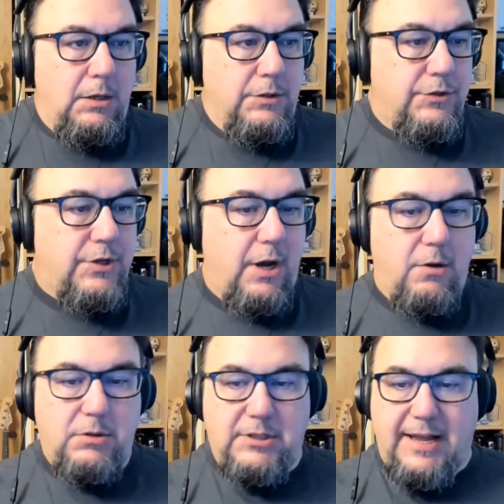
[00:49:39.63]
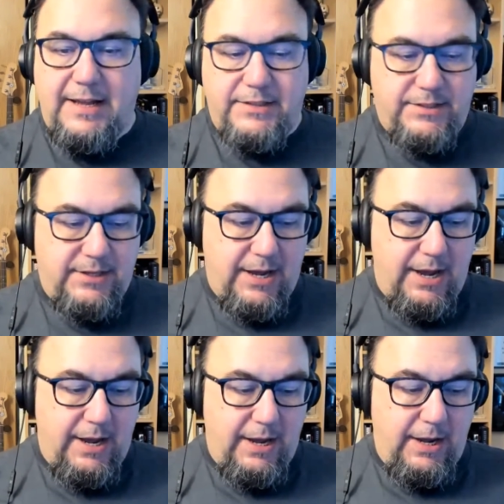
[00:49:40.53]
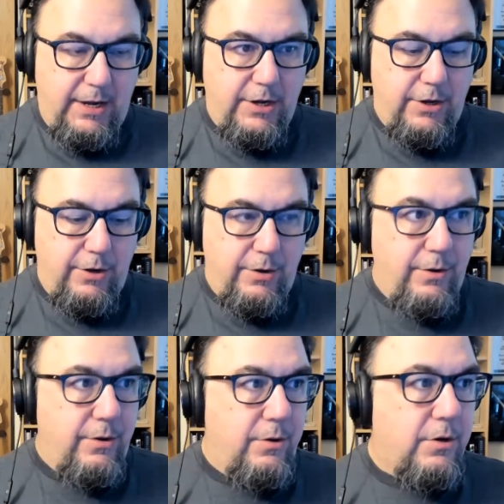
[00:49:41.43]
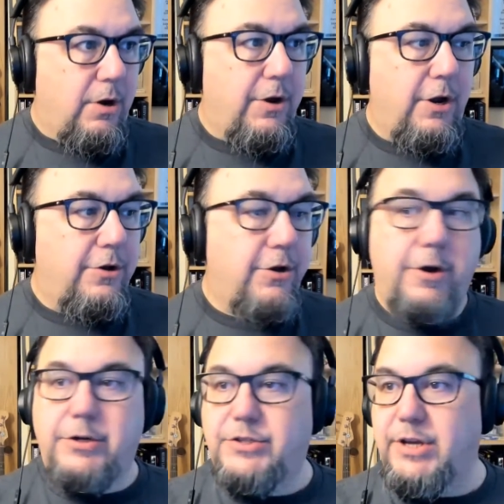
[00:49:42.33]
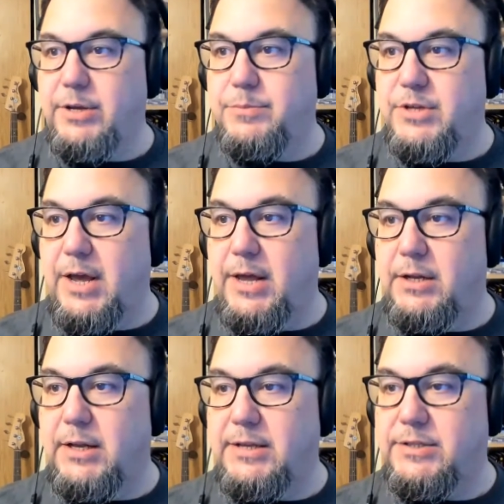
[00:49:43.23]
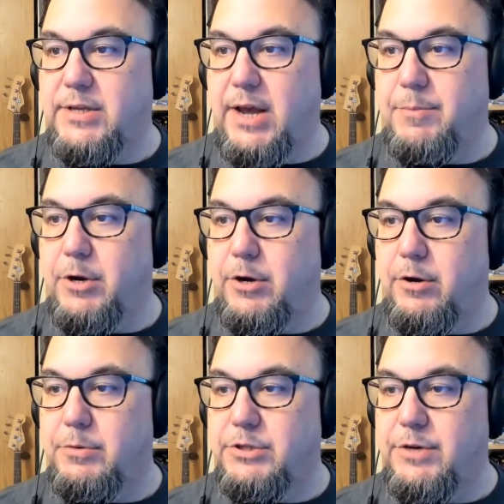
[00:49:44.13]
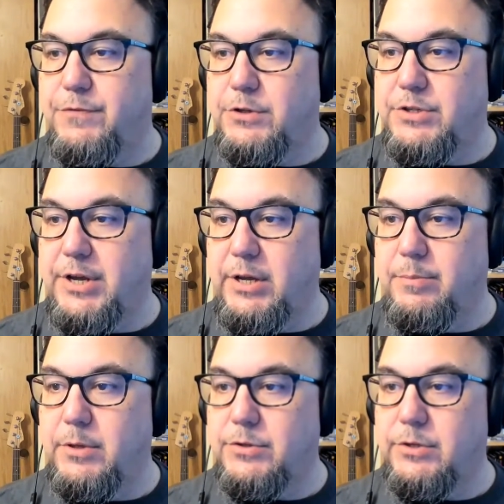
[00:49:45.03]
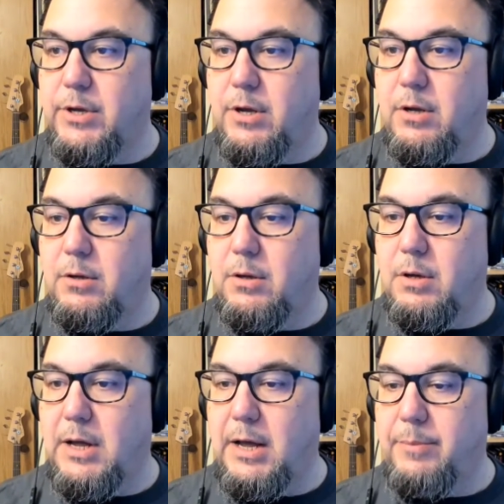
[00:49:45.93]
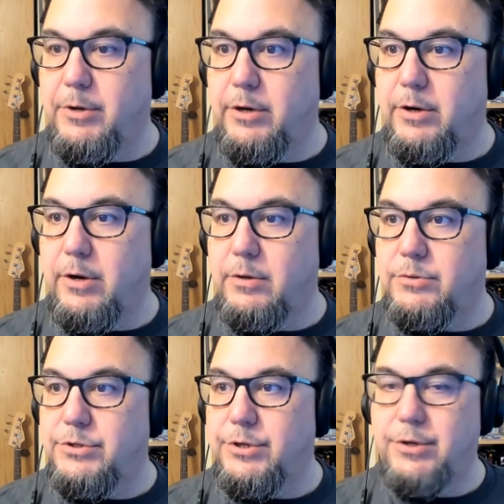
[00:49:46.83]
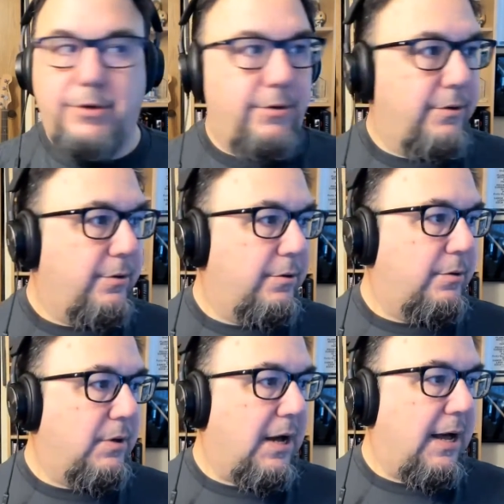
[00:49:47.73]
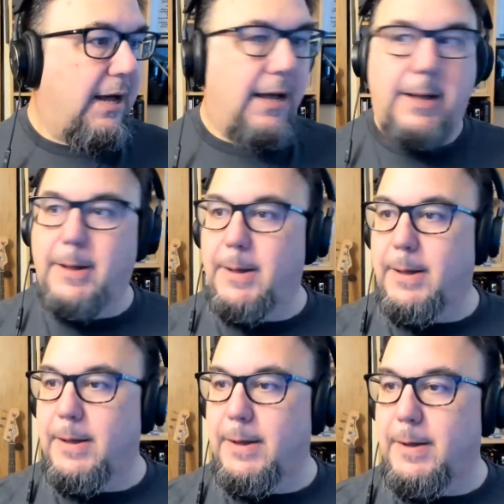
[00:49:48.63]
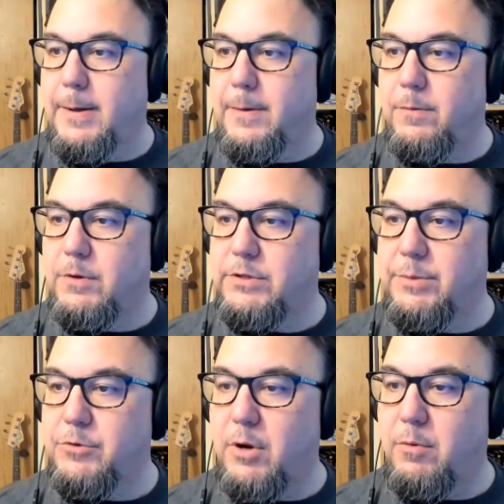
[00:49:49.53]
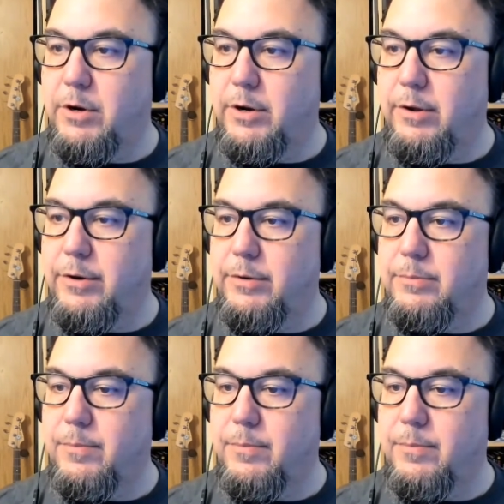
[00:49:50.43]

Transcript: So let's say you go here, you go to Teams, and let's say I'm going to go to a different team. So I'm going to go to, what team do I want to go to?